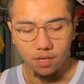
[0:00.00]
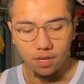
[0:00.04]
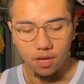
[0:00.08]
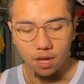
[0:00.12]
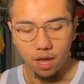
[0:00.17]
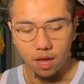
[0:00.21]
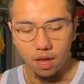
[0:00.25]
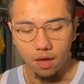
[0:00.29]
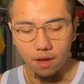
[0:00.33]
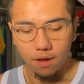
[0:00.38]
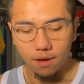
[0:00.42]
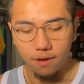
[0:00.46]

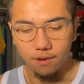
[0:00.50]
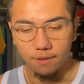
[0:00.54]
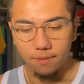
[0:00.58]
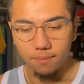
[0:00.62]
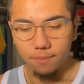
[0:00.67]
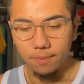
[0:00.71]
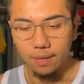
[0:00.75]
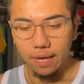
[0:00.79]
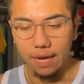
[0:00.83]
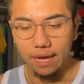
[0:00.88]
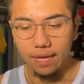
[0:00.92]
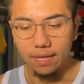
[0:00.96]

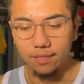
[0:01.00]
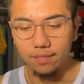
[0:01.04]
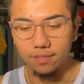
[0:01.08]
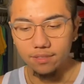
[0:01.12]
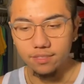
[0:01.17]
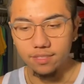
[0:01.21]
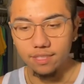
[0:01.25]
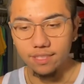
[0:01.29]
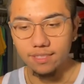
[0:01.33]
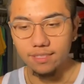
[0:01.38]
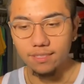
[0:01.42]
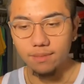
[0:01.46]
It
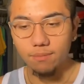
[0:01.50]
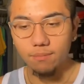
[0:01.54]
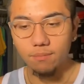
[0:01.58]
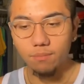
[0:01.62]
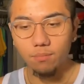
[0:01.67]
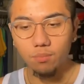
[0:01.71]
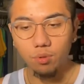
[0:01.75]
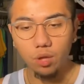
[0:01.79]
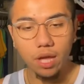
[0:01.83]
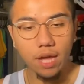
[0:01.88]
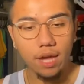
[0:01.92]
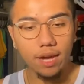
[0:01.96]
looks like some
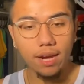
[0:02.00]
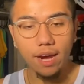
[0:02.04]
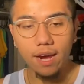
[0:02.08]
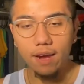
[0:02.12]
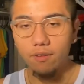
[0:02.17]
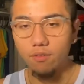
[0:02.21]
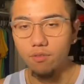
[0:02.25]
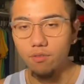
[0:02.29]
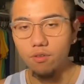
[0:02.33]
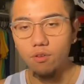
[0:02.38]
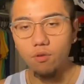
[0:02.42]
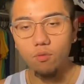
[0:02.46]
black, I
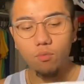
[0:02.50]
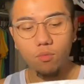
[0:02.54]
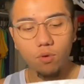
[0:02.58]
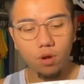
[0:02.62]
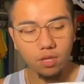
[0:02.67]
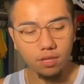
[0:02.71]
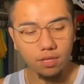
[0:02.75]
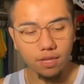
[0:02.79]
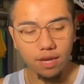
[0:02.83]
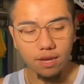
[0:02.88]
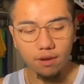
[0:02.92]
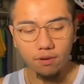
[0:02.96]
don't know
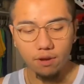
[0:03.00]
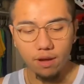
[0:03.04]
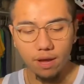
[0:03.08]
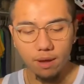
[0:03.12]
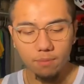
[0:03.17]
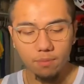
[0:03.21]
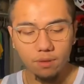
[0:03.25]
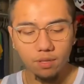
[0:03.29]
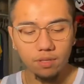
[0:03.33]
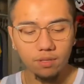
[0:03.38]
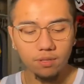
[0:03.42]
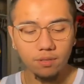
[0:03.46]
what the hell
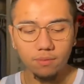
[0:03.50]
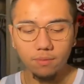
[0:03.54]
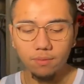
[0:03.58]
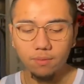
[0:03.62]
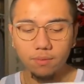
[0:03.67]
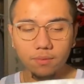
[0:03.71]
happened.